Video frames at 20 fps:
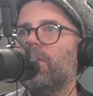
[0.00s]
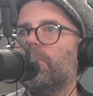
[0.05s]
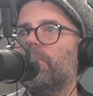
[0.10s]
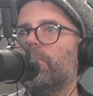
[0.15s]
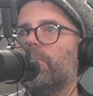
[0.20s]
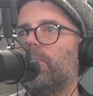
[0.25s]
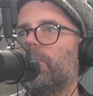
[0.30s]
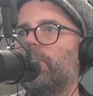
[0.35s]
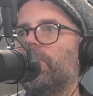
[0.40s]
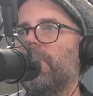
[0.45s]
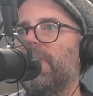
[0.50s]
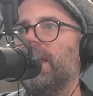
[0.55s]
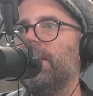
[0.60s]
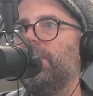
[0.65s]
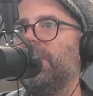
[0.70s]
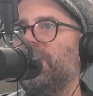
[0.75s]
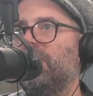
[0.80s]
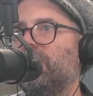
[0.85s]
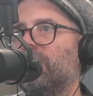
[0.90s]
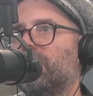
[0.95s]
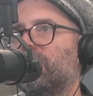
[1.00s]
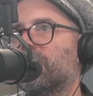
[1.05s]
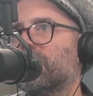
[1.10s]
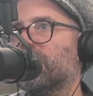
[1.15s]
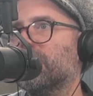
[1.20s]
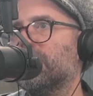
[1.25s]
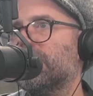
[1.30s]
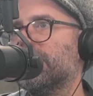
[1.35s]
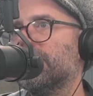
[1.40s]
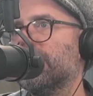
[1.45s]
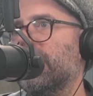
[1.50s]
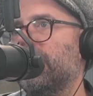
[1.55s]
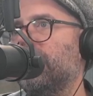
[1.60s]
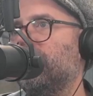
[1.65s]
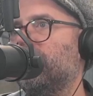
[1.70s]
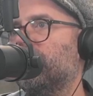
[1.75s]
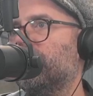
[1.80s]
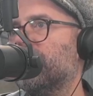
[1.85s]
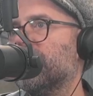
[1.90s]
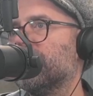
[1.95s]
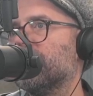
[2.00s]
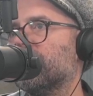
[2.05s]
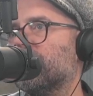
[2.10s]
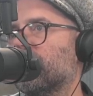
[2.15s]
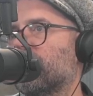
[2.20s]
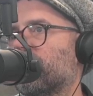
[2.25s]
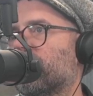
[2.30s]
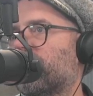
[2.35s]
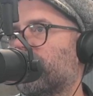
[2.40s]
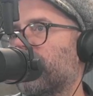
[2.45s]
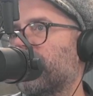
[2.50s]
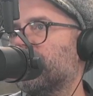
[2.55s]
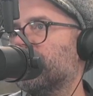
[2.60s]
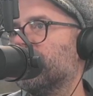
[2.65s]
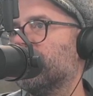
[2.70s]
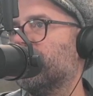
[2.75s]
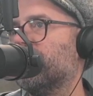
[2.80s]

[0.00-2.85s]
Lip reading: Maybe you should say you miss your friends and